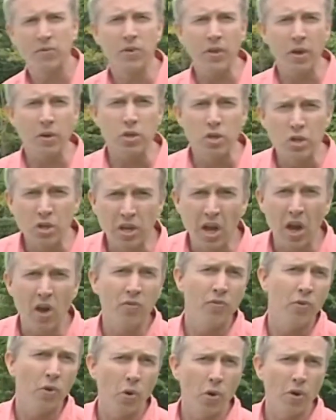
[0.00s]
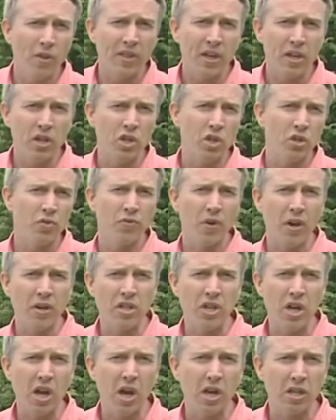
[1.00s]
of those you go for, then you should
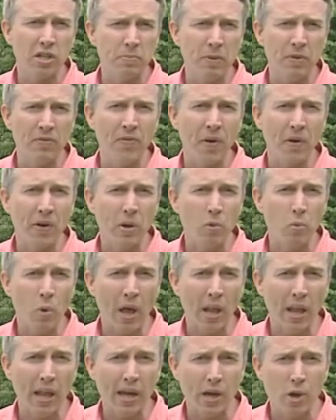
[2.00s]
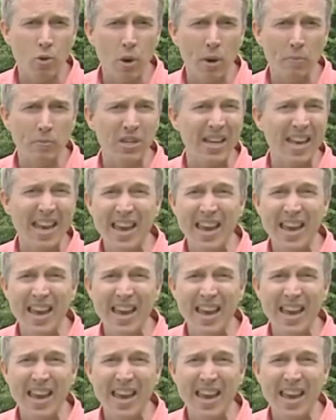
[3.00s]
find your car to be very well equipped,